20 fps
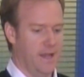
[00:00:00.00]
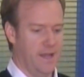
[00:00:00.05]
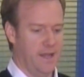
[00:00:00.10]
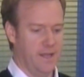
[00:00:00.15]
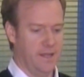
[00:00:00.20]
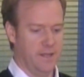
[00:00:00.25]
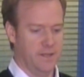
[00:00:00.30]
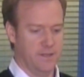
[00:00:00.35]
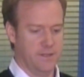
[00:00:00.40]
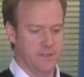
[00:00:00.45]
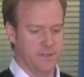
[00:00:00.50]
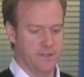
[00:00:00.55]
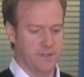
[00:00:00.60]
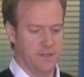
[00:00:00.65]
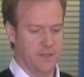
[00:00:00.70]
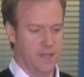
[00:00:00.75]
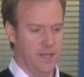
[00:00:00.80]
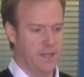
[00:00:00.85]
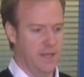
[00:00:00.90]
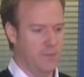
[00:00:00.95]
and
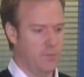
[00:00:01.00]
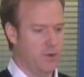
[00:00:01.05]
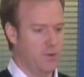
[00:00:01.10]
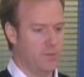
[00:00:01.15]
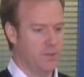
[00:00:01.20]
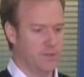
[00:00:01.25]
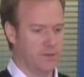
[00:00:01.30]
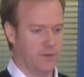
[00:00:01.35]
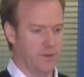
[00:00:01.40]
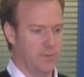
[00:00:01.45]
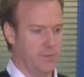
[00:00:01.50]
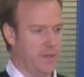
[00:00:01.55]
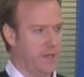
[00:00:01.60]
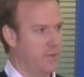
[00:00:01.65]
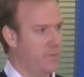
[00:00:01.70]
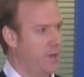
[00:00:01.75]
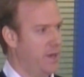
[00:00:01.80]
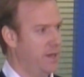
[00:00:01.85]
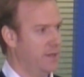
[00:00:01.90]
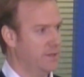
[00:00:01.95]
in that moment they're going to make
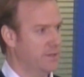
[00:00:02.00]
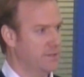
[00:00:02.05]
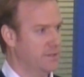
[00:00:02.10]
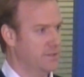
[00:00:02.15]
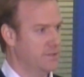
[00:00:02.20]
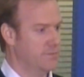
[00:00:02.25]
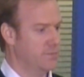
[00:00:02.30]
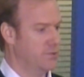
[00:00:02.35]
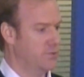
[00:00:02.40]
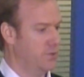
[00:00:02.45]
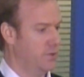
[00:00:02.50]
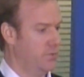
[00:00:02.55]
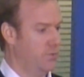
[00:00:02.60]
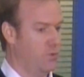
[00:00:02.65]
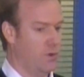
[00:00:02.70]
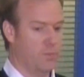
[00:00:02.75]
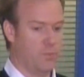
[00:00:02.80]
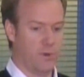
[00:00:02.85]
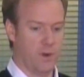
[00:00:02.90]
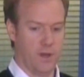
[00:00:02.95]
a buying decision between
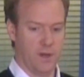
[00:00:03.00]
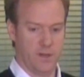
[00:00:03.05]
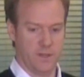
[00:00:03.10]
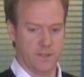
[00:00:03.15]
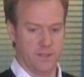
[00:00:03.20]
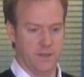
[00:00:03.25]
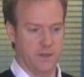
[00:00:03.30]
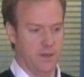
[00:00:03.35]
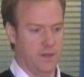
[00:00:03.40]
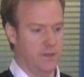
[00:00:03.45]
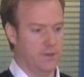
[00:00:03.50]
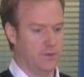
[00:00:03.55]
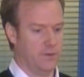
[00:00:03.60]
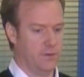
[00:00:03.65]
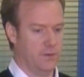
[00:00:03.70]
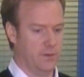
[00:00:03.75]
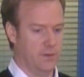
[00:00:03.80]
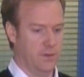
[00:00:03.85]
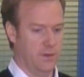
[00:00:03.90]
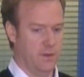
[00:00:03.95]
one product and
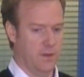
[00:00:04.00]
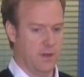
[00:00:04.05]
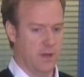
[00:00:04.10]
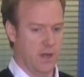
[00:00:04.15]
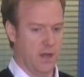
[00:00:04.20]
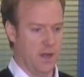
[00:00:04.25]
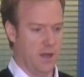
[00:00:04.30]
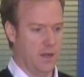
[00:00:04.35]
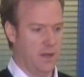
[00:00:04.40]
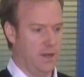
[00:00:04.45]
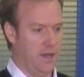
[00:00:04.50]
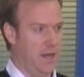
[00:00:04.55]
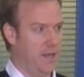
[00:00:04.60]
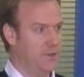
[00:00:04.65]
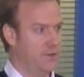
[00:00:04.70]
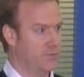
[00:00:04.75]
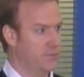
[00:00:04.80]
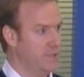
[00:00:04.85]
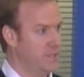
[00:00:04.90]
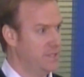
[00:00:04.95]
another,
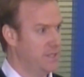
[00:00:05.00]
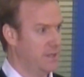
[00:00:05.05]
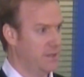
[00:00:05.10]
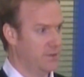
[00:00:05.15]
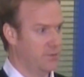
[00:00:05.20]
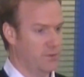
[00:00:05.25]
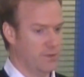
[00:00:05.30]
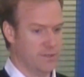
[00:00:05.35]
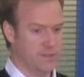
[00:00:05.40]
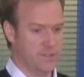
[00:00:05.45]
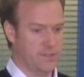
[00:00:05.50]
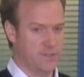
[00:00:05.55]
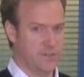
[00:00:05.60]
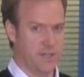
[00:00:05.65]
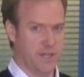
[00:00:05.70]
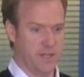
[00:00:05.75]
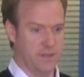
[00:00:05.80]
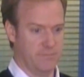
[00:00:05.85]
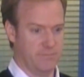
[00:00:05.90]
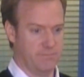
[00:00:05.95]
and the retailer wants to
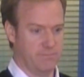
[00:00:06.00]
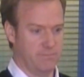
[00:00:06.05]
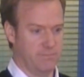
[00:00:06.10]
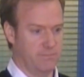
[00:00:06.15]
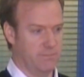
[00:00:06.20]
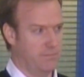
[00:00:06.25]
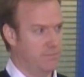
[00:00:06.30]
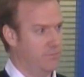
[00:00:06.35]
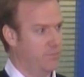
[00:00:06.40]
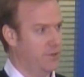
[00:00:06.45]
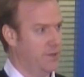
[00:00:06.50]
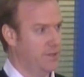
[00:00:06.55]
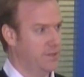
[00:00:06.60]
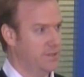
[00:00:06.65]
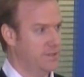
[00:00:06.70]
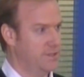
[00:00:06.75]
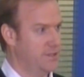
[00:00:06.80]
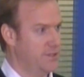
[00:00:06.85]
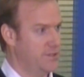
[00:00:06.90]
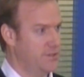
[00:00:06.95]
shape what
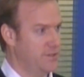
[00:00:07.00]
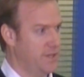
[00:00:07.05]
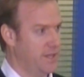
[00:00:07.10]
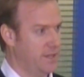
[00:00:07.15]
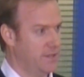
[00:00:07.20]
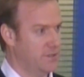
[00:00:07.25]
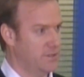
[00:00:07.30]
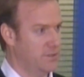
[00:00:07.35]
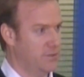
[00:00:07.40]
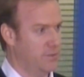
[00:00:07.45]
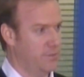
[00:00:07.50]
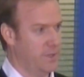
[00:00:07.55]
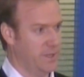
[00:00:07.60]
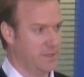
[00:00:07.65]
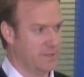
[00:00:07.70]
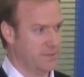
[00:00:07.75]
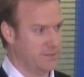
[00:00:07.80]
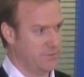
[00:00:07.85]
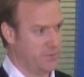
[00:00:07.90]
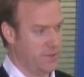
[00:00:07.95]
decision that consumer
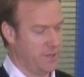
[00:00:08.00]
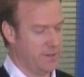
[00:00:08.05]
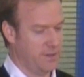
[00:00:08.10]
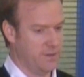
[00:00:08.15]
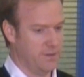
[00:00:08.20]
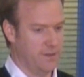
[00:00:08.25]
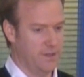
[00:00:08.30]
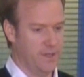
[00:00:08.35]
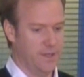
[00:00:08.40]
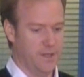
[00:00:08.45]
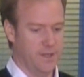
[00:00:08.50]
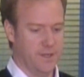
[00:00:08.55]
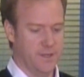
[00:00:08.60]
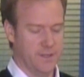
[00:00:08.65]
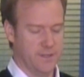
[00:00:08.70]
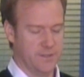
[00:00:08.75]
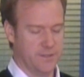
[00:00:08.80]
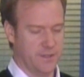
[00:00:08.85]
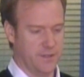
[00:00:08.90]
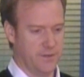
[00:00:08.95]
makes as well.
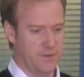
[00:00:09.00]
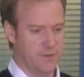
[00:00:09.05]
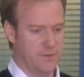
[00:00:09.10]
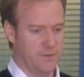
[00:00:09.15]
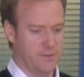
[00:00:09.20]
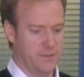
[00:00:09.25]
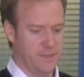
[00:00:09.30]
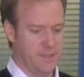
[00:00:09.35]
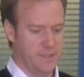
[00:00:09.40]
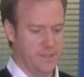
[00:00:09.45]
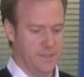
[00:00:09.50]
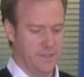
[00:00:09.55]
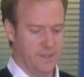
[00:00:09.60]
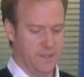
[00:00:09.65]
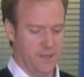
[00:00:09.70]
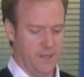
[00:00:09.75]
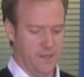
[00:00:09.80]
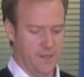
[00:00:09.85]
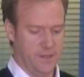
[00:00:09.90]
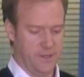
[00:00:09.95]
So,
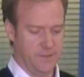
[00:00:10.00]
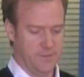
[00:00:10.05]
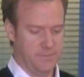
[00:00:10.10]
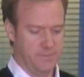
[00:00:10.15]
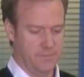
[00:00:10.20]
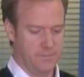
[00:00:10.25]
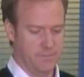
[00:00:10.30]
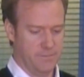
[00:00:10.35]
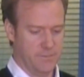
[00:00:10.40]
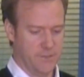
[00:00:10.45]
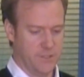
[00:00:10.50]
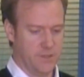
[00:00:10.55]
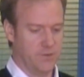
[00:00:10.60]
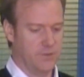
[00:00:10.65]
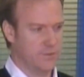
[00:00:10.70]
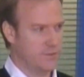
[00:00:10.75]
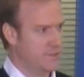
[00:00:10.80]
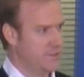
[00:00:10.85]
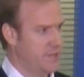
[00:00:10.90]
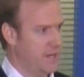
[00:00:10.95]
so
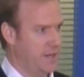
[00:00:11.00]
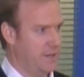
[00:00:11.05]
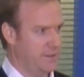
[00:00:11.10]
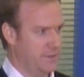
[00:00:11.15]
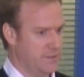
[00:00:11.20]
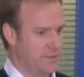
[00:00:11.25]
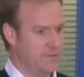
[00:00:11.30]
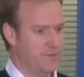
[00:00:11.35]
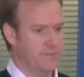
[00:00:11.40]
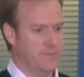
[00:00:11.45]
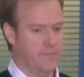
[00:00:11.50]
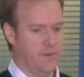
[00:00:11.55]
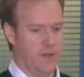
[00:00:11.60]
there's a challenge.